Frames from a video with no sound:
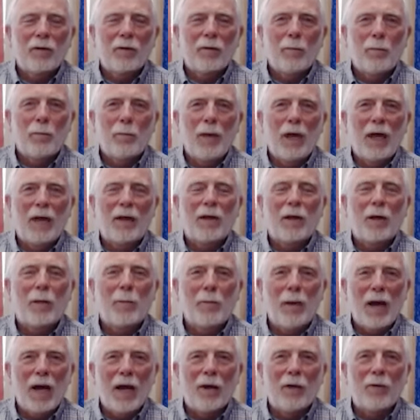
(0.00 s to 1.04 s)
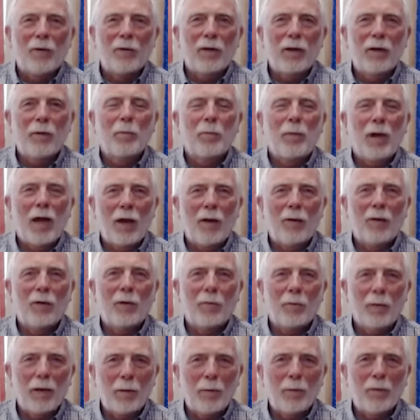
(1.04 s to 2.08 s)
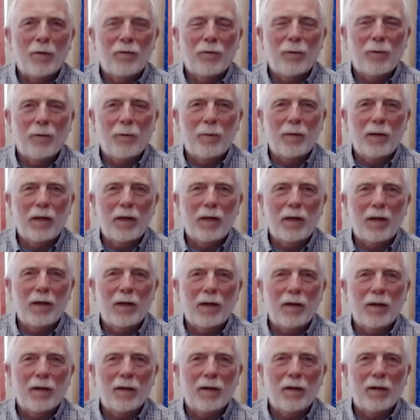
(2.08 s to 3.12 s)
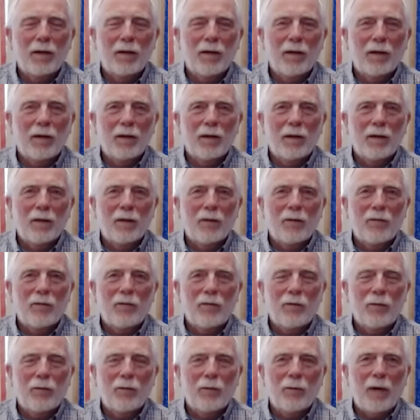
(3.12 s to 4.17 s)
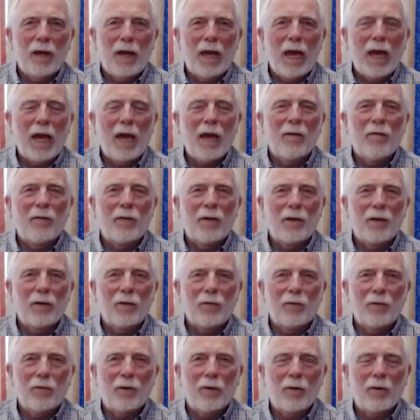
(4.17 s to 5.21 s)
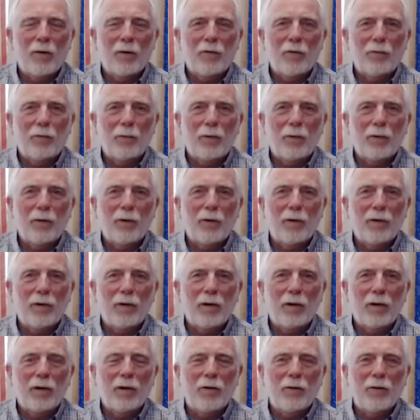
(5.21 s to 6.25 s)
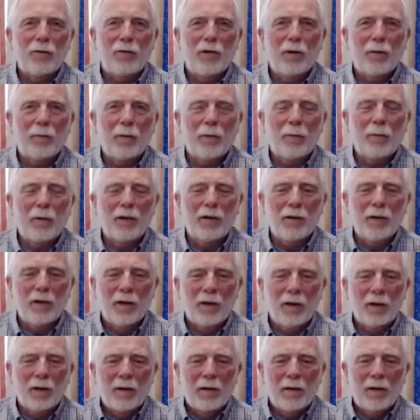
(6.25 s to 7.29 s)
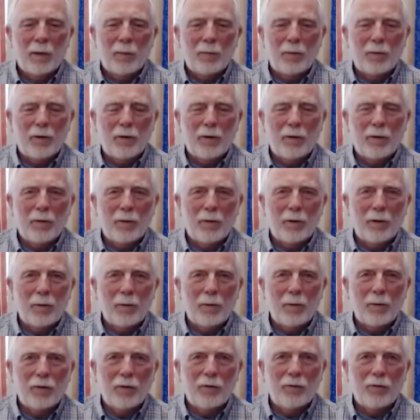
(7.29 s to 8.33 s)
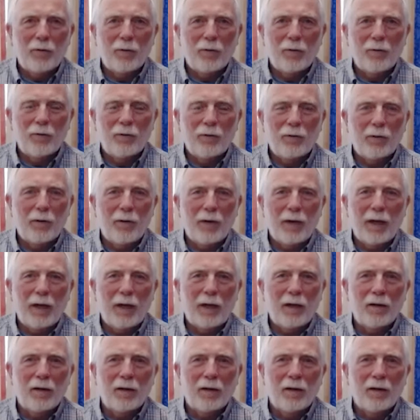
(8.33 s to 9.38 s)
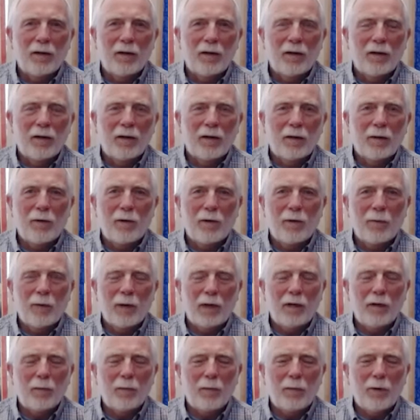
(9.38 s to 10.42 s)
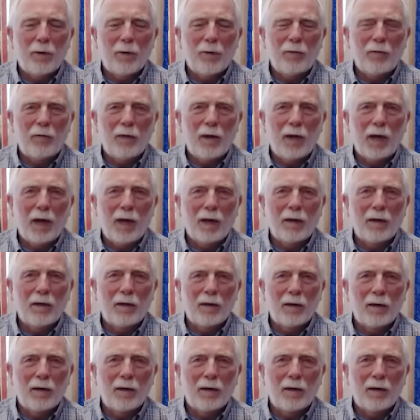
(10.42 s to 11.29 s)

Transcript: been about empowering people from the beginning to have the gifts of the Holy Spirit and use them. I mean, that prayer 30.008, when I composed that,